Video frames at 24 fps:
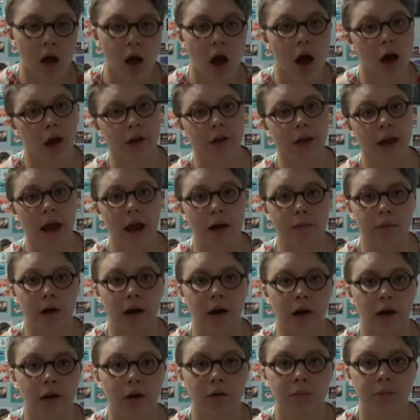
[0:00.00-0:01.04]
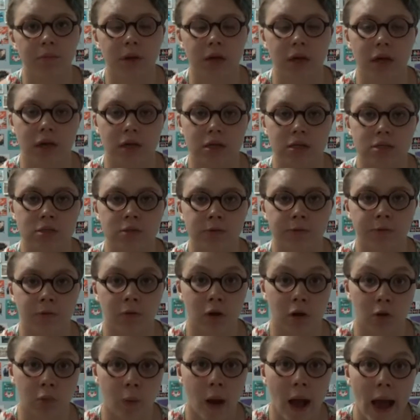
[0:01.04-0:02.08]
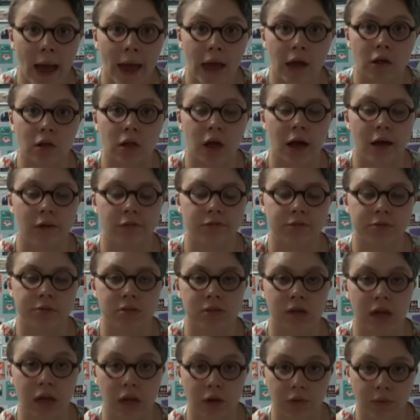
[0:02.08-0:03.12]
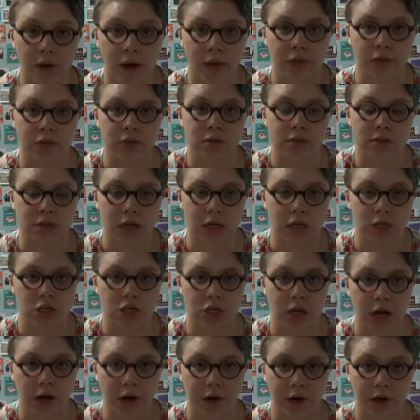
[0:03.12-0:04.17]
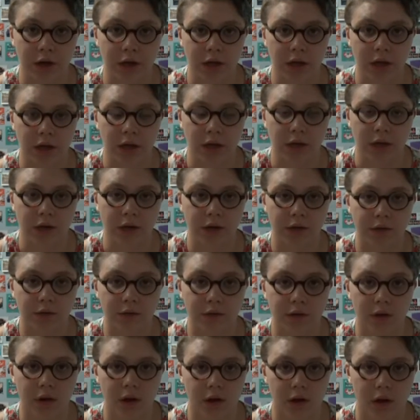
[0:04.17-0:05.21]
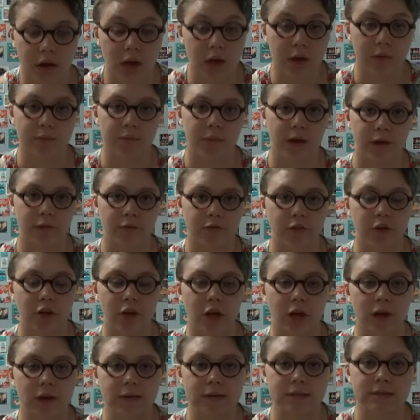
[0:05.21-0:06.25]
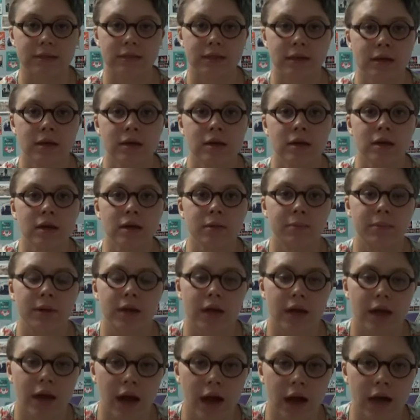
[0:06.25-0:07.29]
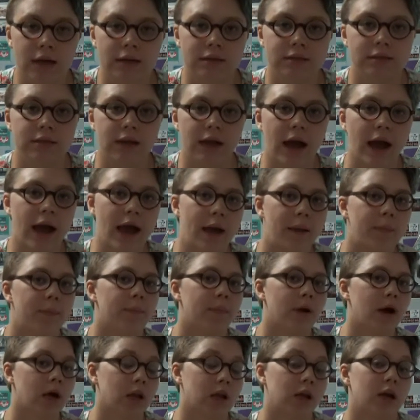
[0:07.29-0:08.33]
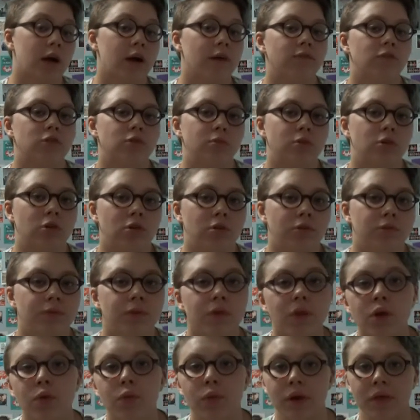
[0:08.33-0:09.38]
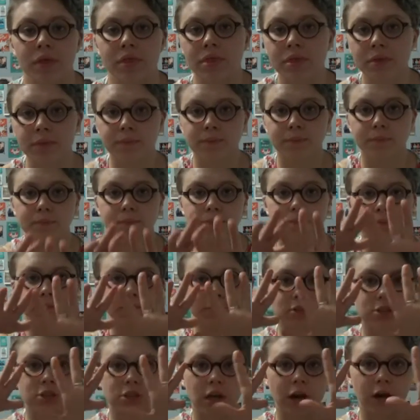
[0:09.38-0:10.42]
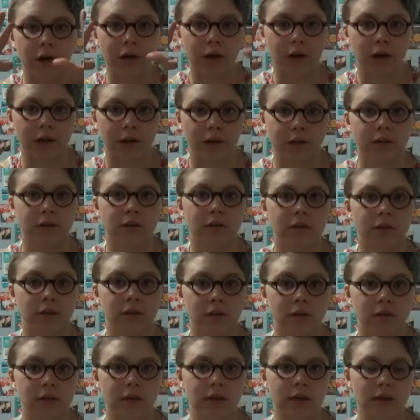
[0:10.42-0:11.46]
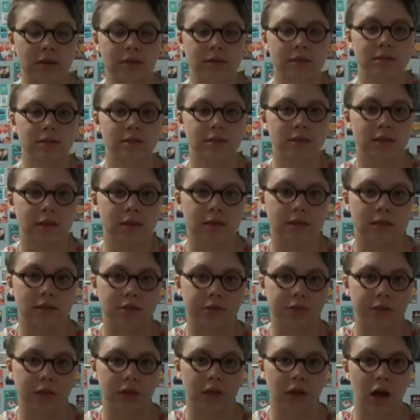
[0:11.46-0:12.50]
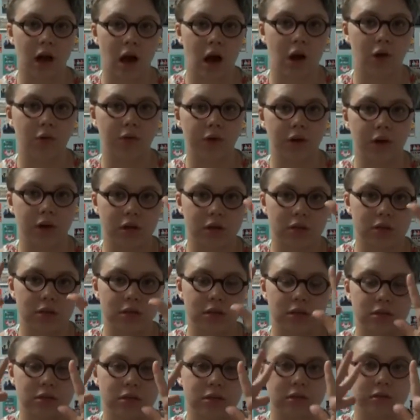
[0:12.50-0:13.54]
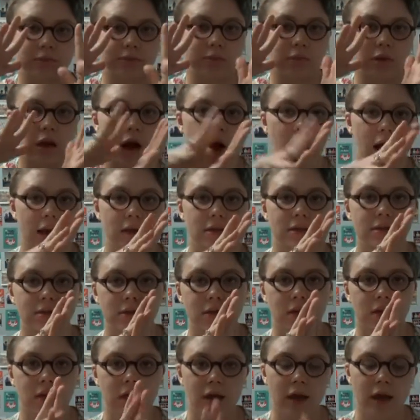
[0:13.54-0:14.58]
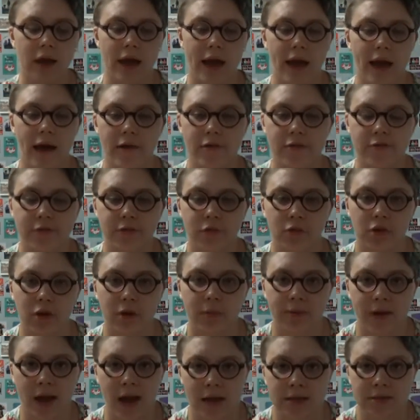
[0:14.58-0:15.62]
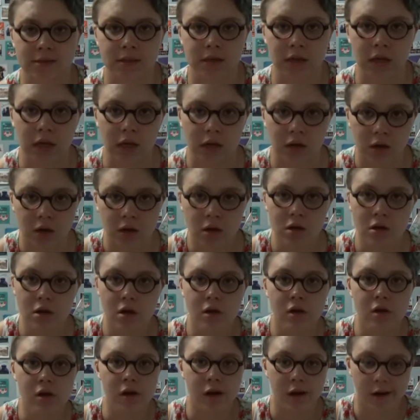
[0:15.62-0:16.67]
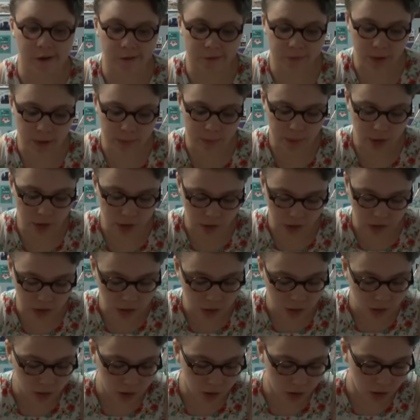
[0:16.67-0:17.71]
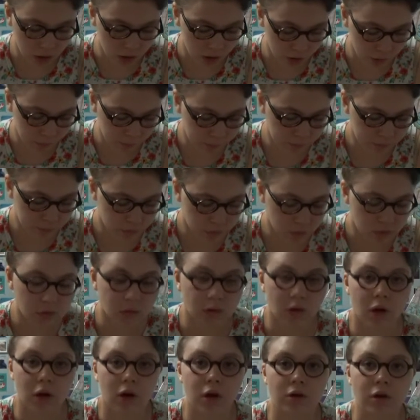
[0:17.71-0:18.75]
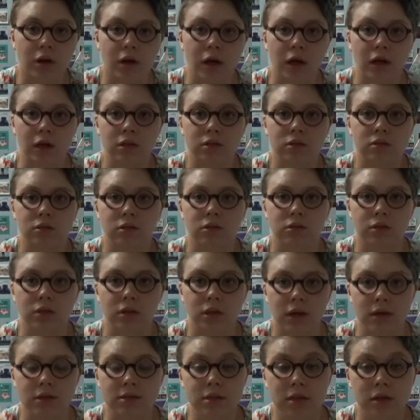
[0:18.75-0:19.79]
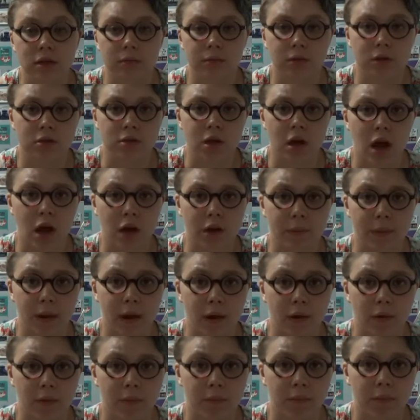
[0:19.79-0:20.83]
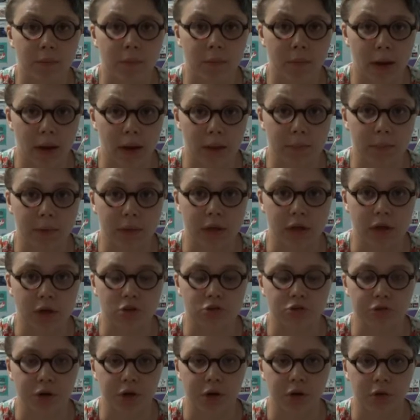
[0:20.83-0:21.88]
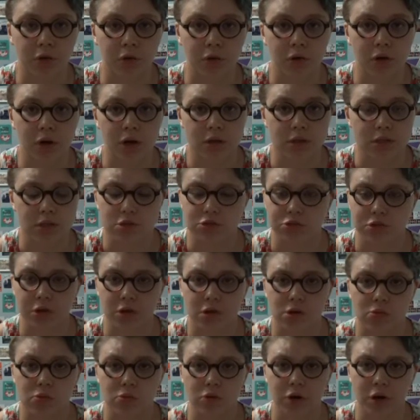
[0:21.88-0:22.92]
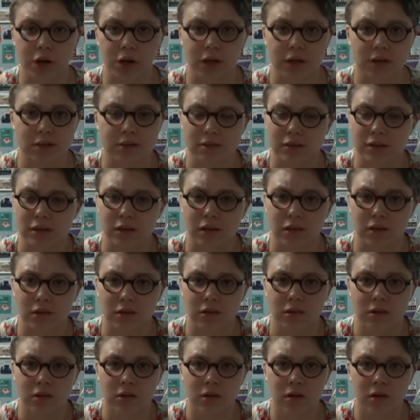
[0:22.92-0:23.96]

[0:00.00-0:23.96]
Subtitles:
on camera, because for a while I've stayed rather stationary in my videos because I'm uncomfortable with sharing this, because it's really awkward to not have full capacity of my body. Okay, so the next thing I'm going to talk about might be it's a trigger warning. It's a little